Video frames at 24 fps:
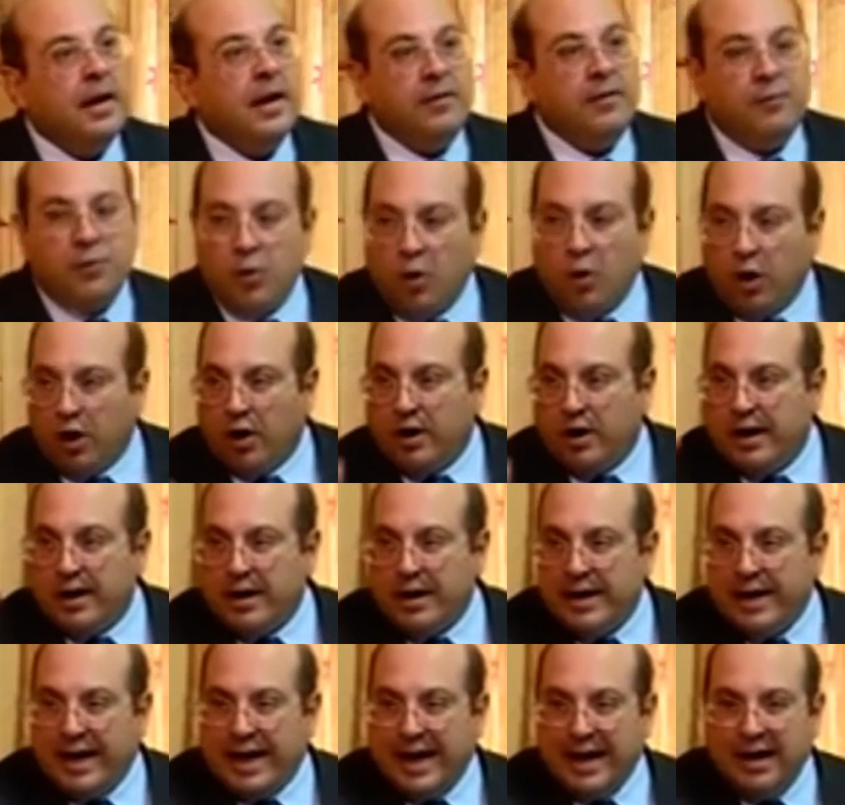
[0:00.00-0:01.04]
If you
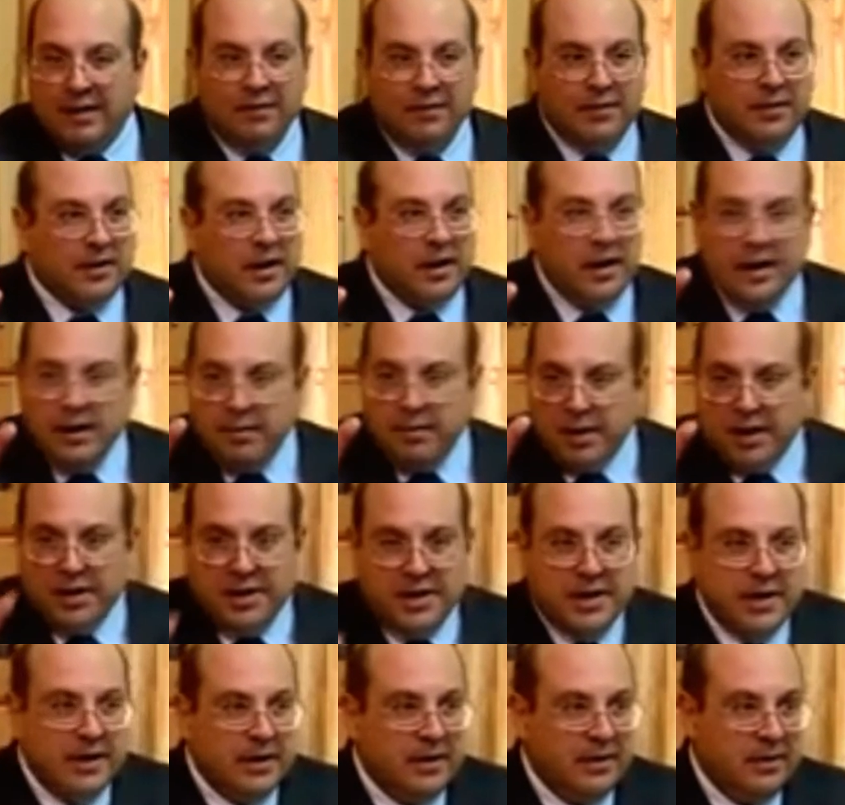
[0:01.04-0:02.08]
already have the
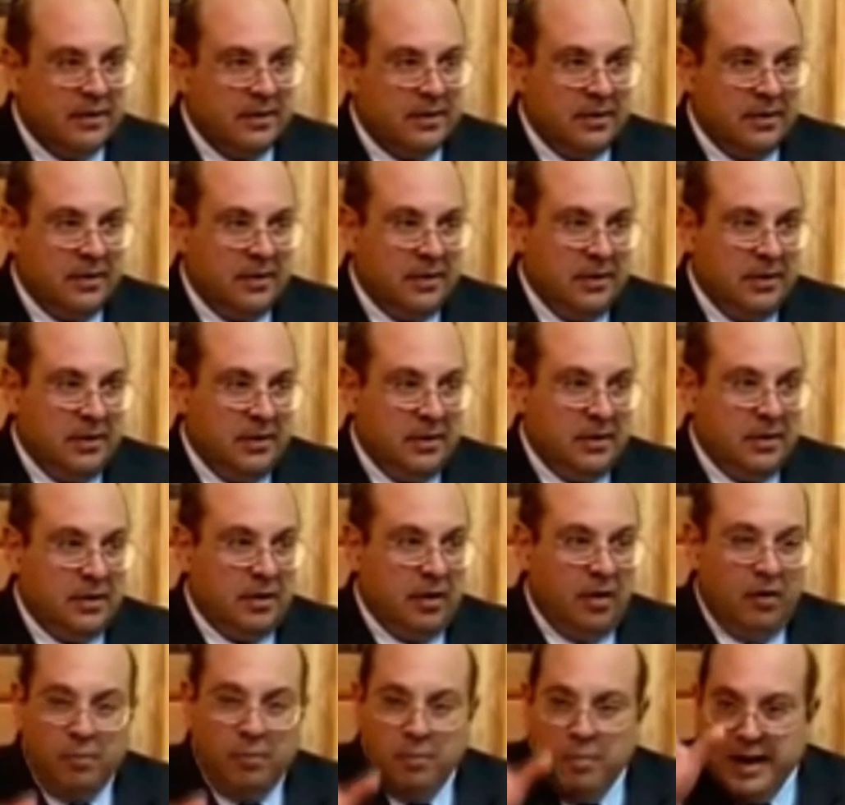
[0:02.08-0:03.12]
liberty
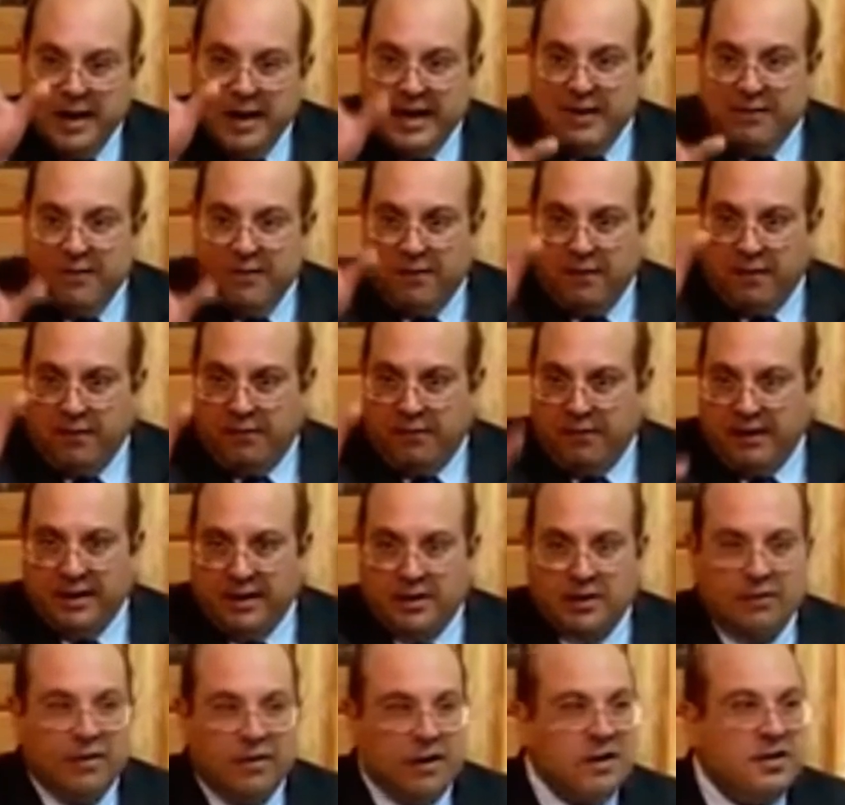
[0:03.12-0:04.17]
of belief,
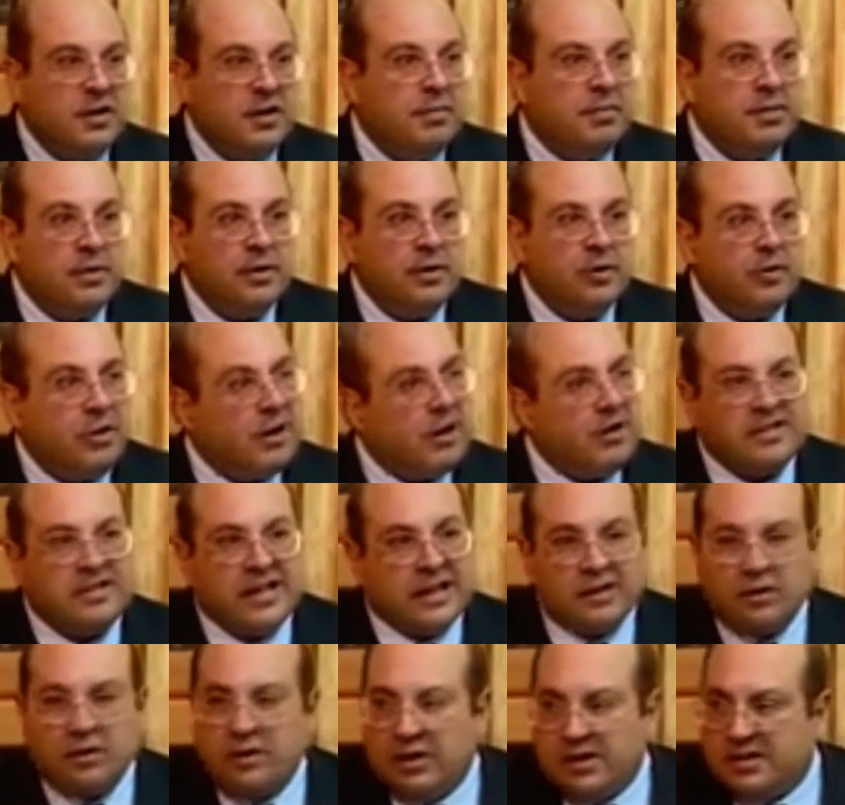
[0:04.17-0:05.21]
faith, worship, you are a
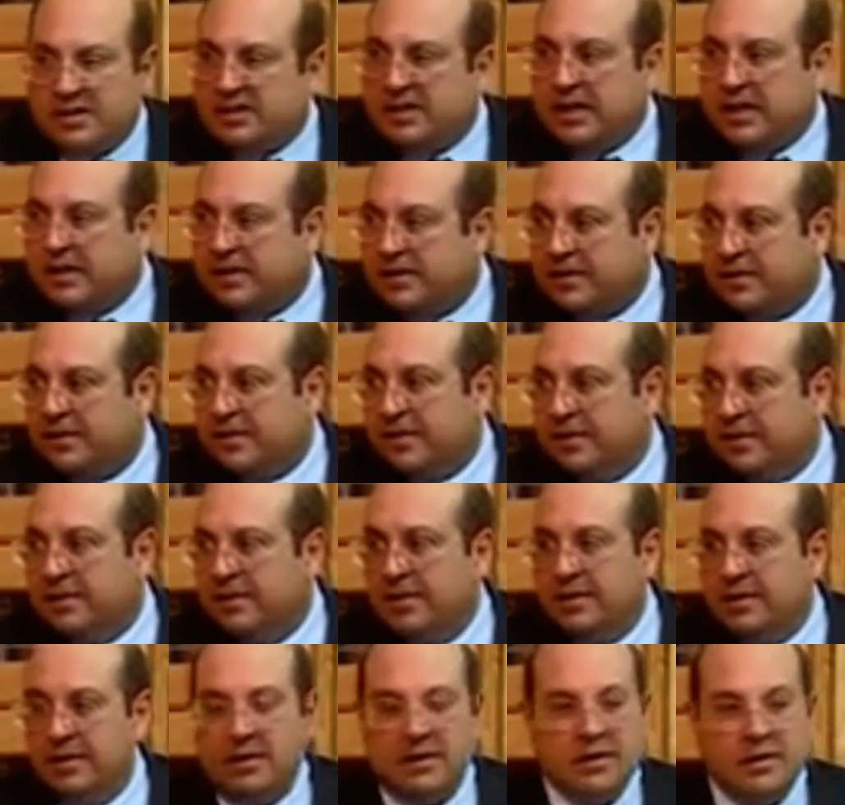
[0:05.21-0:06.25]
secular state.
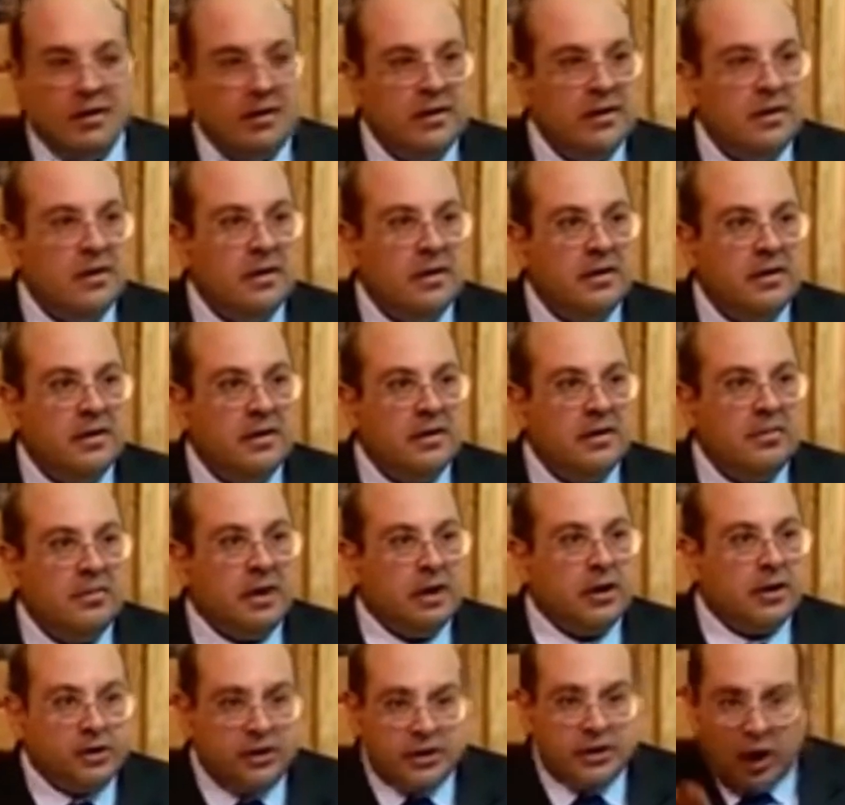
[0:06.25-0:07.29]

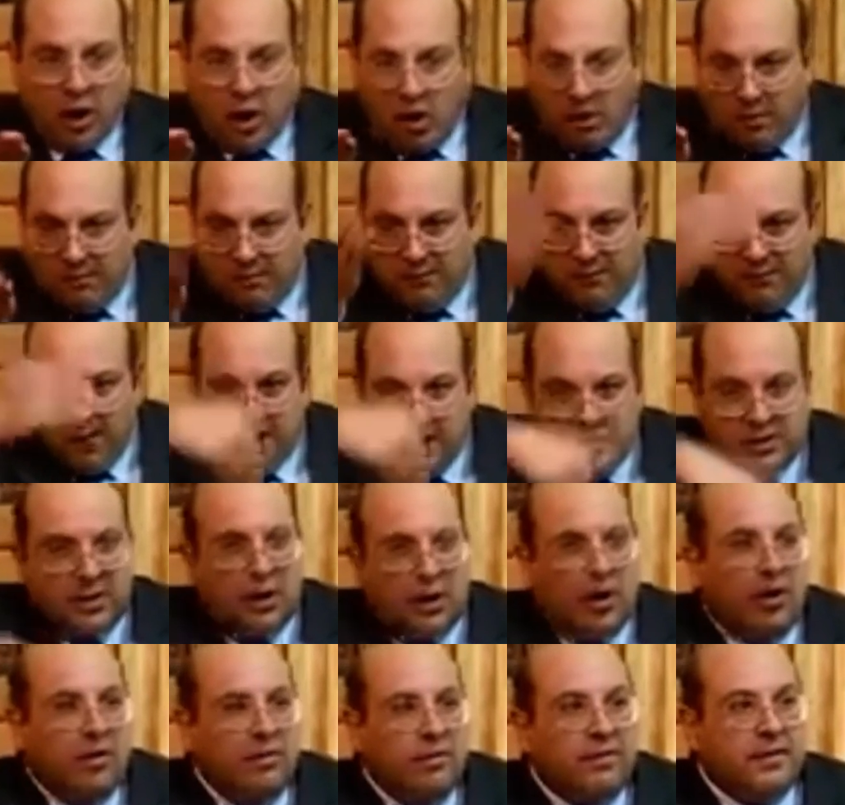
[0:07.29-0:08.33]
Because the obverse
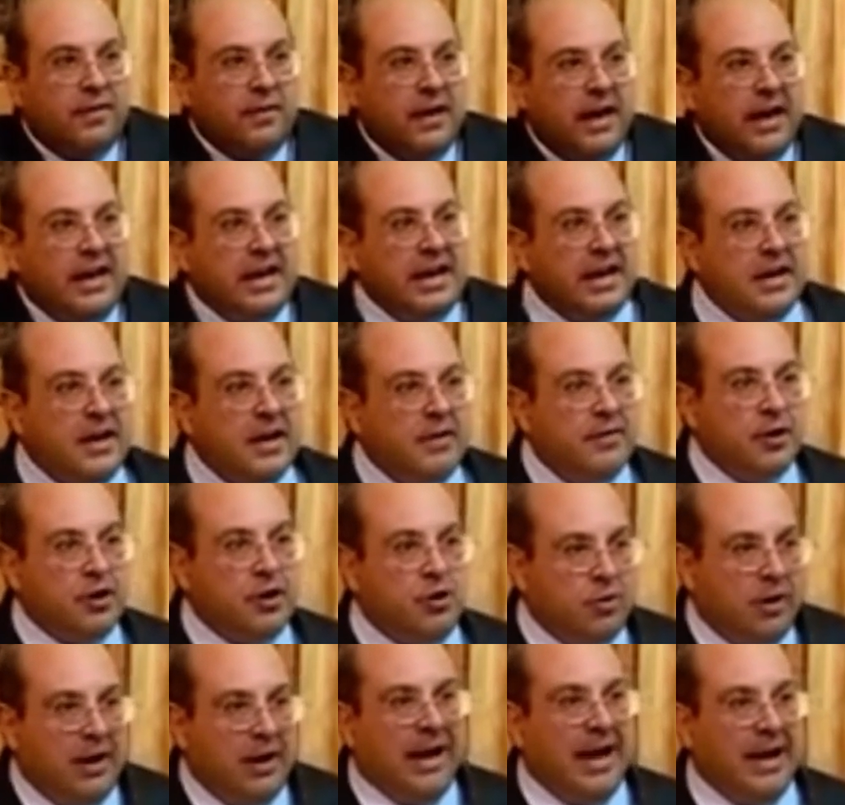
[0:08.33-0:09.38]
of an
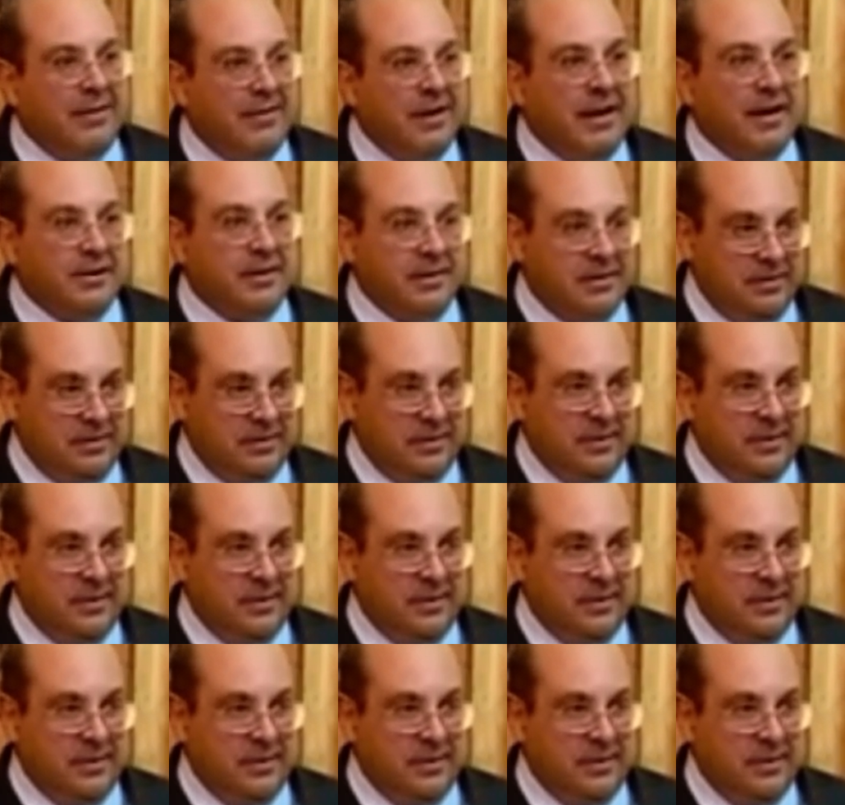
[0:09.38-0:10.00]
individual having